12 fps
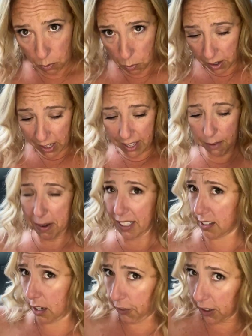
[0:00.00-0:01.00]
We're going to give
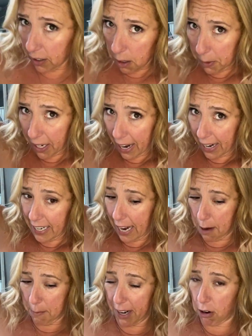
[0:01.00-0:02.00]
myself a little bit of height
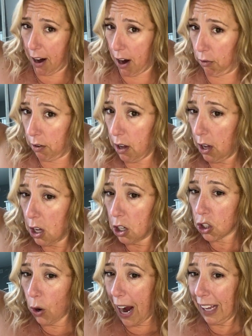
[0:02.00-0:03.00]
at my crown.
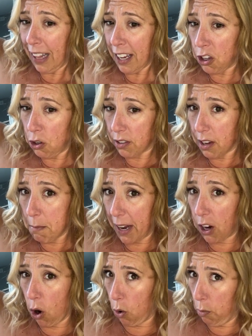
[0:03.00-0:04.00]
So I like using my
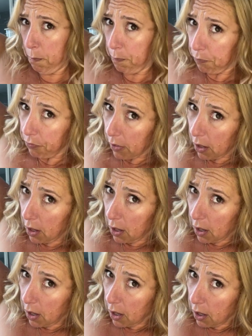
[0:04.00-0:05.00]
comb,
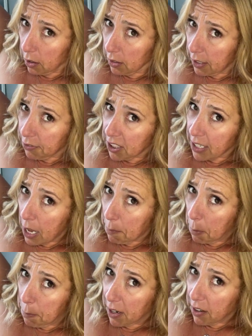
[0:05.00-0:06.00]
lifting up
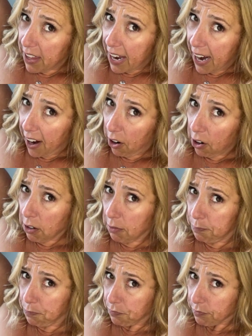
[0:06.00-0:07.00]
a bit of the hair
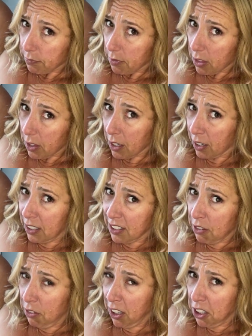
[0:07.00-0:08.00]
because I
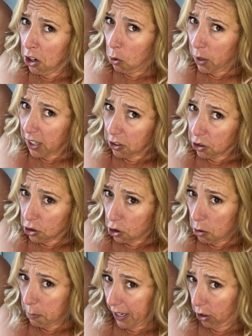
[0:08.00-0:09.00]
really don't want to
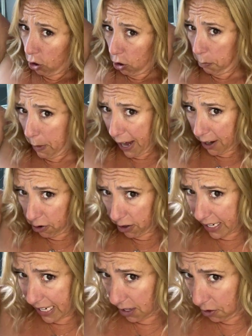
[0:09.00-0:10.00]
disturb my curl pattern
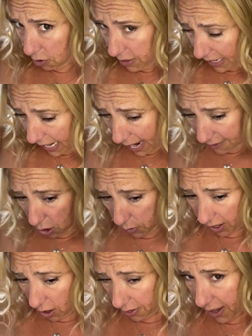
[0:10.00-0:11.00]
either that I have
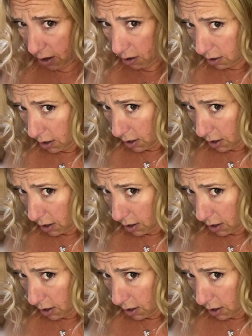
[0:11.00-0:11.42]
going on there.